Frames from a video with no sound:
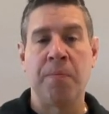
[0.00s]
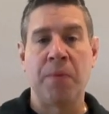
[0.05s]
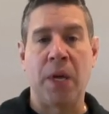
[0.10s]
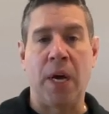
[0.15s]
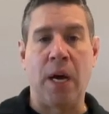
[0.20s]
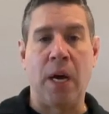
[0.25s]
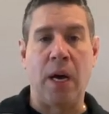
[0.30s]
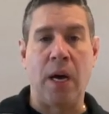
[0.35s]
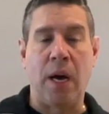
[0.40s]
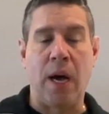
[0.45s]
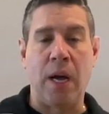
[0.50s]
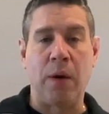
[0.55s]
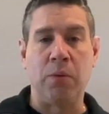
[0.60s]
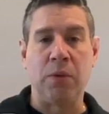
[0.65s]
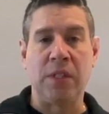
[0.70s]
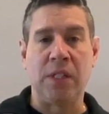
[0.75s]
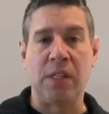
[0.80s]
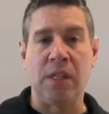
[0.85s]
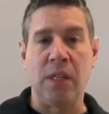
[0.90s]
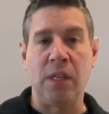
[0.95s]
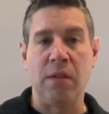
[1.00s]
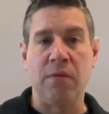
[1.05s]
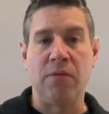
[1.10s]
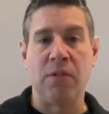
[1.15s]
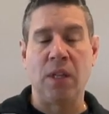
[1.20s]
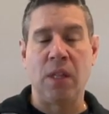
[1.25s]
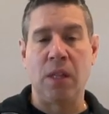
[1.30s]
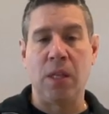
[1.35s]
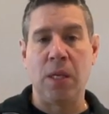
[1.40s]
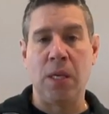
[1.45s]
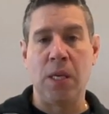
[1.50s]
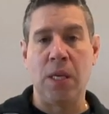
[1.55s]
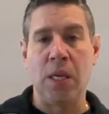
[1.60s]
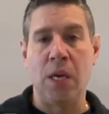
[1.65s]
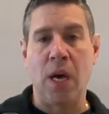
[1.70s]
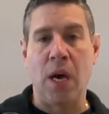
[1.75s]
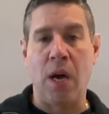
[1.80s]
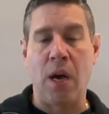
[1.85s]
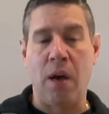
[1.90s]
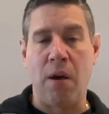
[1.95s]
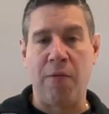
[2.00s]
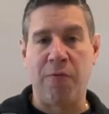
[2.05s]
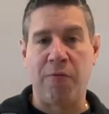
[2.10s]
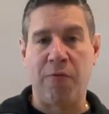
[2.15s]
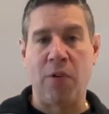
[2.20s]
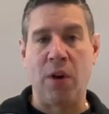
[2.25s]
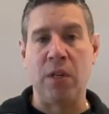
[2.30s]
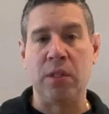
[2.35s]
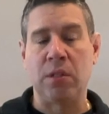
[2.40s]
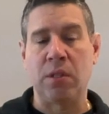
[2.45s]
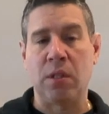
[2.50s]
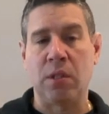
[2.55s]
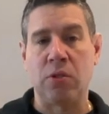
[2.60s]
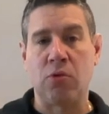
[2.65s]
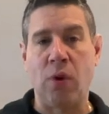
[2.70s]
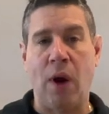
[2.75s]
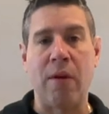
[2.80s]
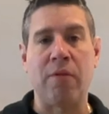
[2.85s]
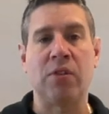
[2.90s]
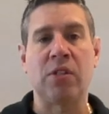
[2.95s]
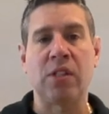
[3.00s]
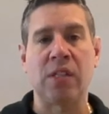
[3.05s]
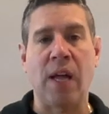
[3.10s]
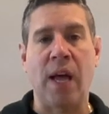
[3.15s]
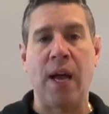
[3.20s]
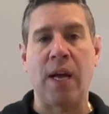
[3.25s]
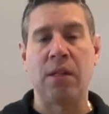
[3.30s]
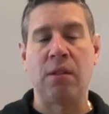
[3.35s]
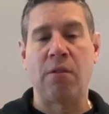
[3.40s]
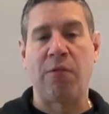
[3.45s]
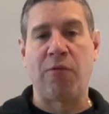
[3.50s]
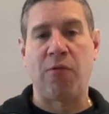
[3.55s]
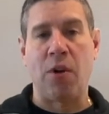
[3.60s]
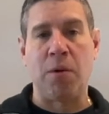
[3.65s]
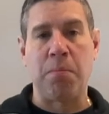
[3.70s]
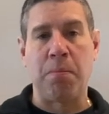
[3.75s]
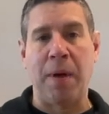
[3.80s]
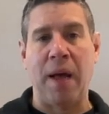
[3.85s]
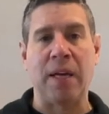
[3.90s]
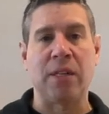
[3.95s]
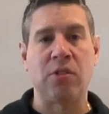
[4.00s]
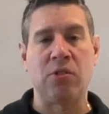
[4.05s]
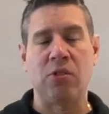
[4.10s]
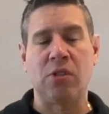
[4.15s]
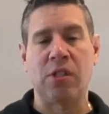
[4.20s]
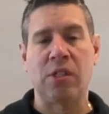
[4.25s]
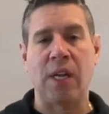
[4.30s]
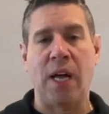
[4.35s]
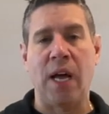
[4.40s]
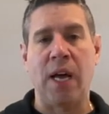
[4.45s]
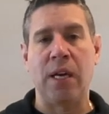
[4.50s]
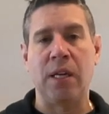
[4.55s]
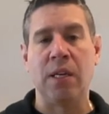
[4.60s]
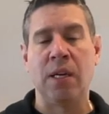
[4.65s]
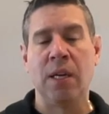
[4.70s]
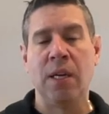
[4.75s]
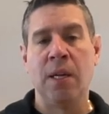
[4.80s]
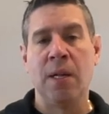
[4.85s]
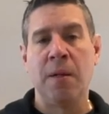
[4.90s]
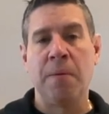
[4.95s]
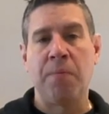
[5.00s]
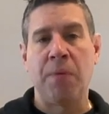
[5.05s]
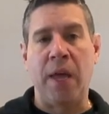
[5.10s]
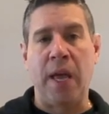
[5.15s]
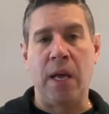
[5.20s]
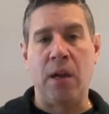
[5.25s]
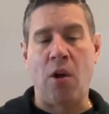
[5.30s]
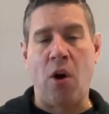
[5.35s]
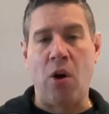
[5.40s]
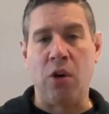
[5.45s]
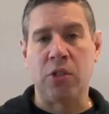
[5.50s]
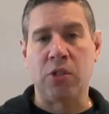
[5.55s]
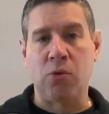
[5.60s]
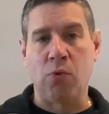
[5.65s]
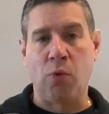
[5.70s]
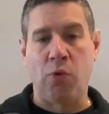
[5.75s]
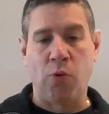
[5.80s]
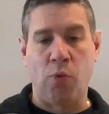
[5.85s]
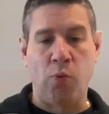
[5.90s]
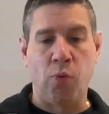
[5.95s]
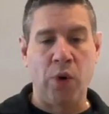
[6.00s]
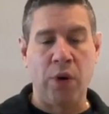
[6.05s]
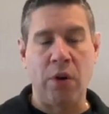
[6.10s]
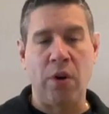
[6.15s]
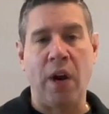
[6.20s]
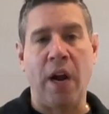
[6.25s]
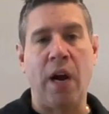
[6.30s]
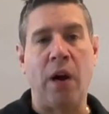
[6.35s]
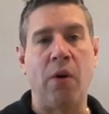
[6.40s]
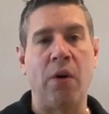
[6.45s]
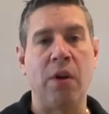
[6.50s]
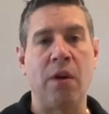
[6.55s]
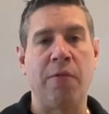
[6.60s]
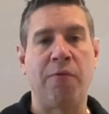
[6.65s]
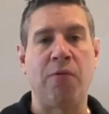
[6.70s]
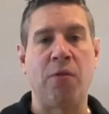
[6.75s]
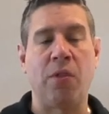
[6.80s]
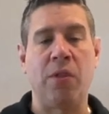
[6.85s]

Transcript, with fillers: I received the front driver's side, the front passenger side, and also the rear area for